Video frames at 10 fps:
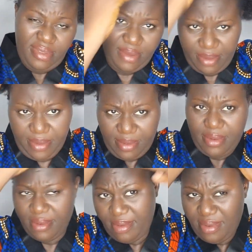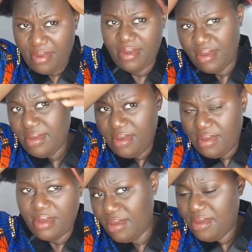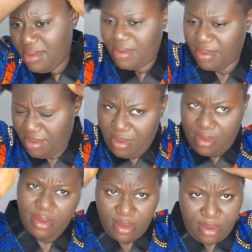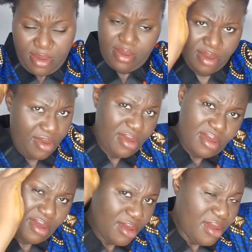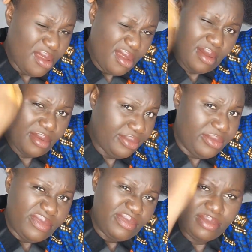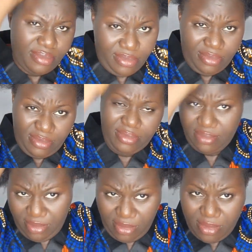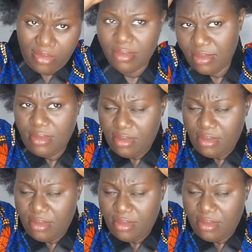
awesome. Thank you so much for your love and support. My returning subscribers, thank you so much for